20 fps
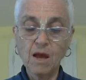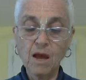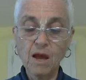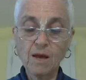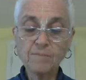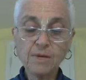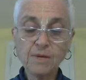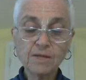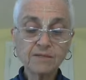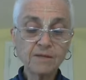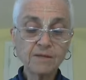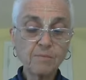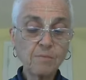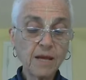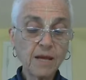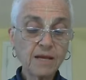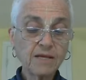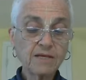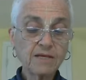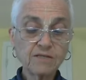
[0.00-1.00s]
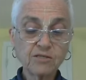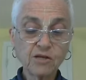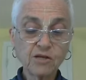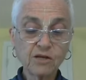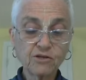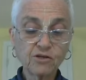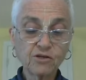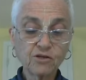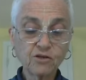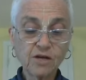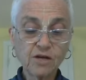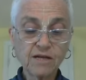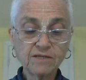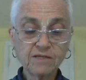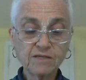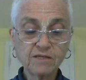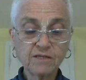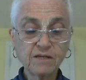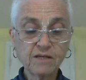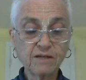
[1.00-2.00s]
Among the many such
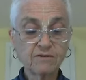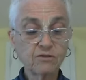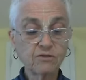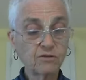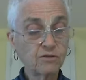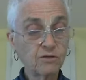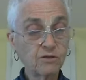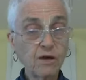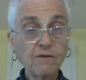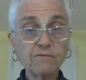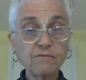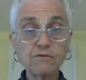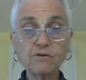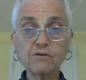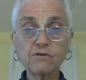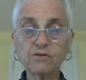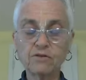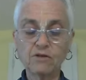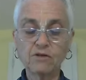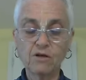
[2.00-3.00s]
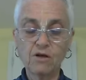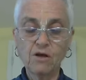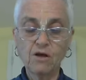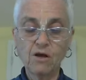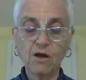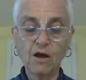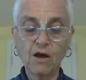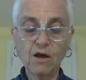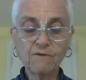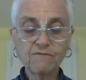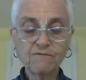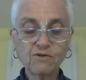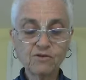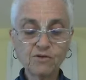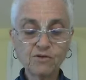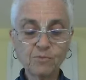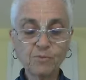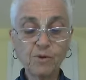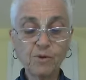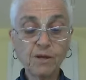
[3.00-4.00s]
transcendental lovers of the
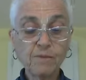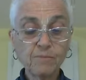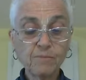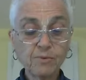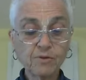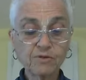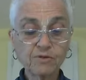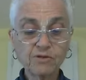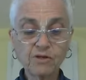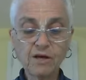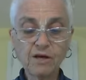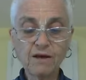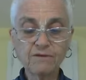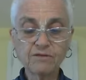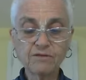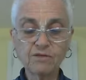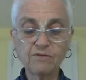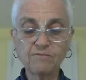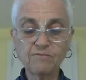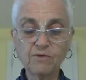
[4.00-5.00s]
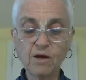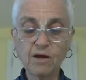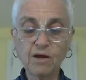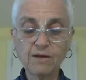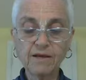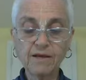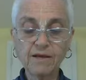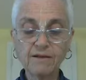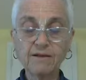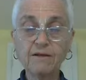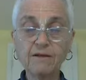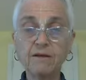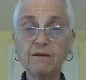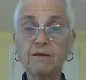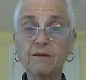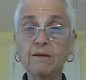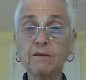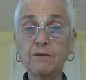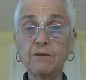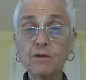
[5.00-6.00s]
Supreme Personality of Godhead,
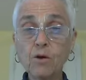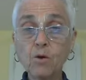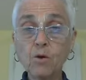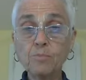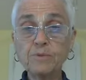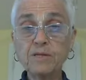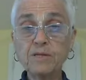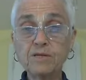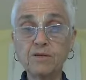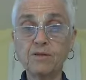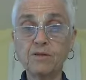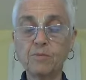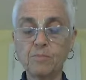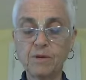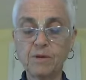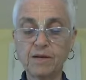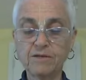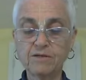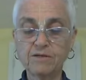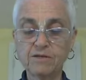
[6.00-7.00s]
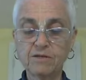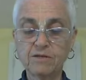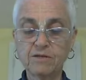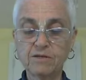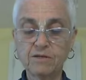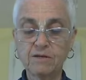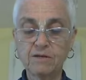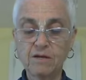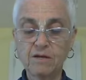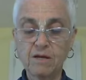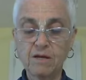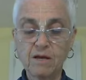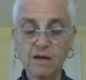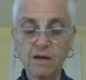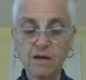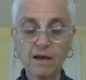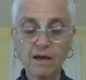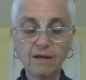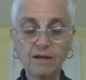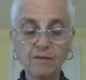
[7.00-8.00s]
the gopis are the best.
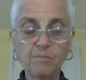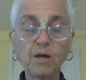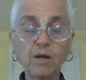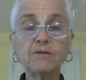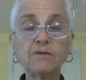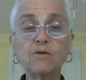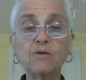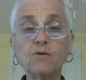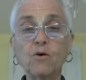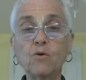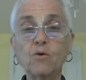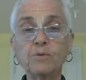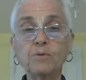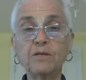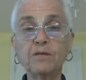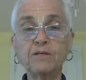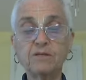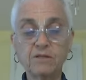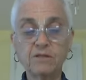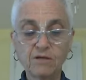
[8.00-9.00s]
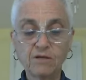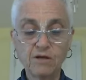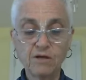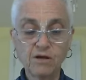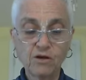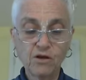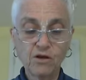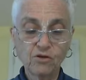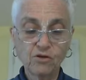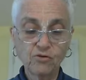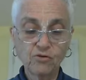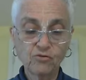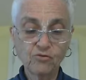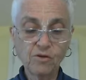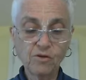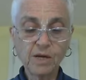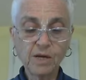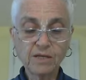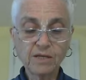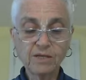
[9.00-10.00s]
And among the gopis,
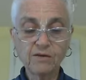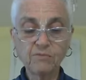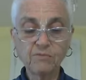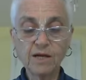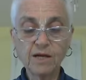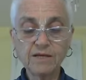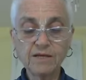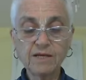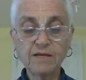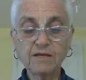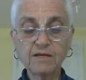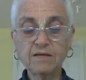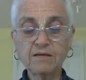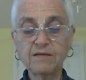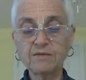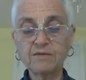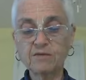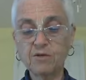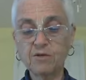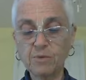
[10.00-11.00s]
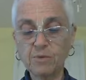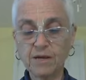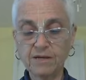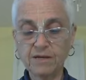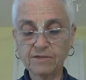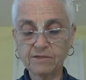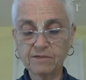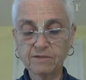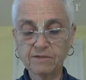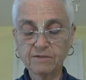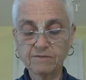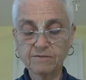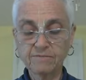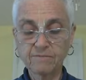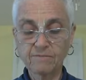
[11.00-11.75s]
Srimati Radhika is the best.